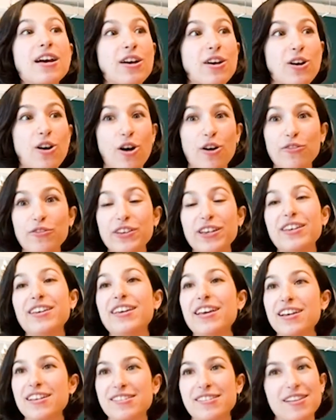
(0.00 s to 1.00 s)
Coffee,
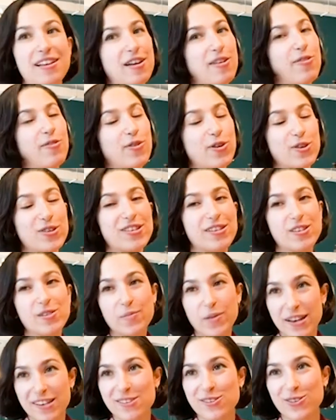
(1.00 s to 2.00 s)
yes, of course,
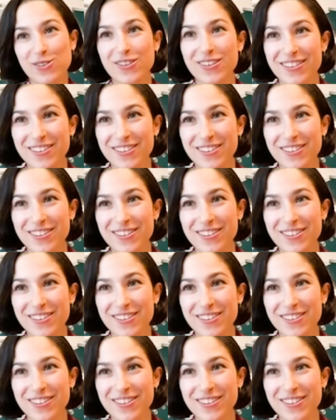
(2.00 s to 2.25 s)
espresso.